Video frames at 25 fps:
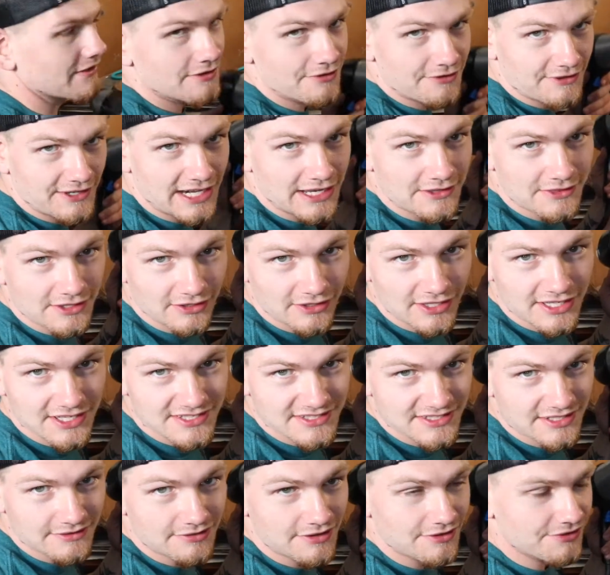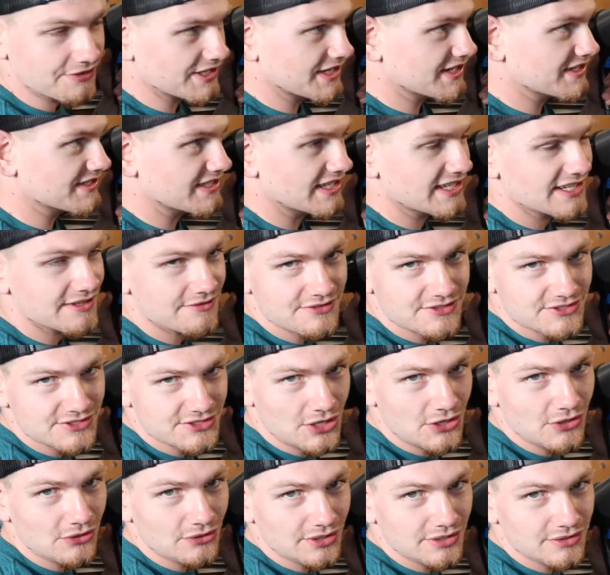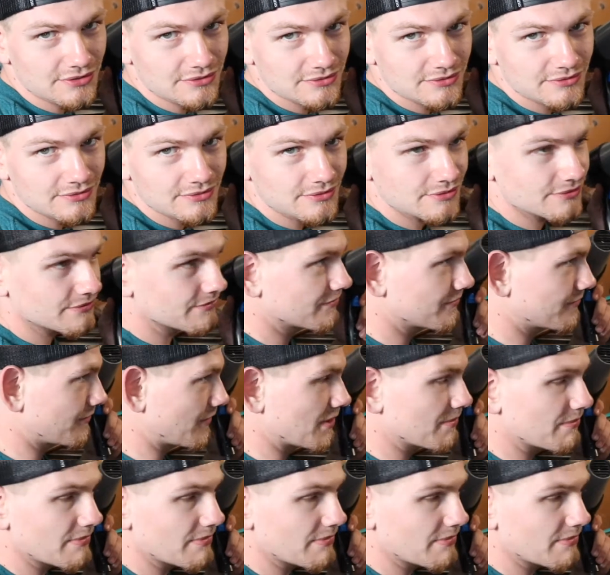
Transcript: thing on the list of the things I have stolen from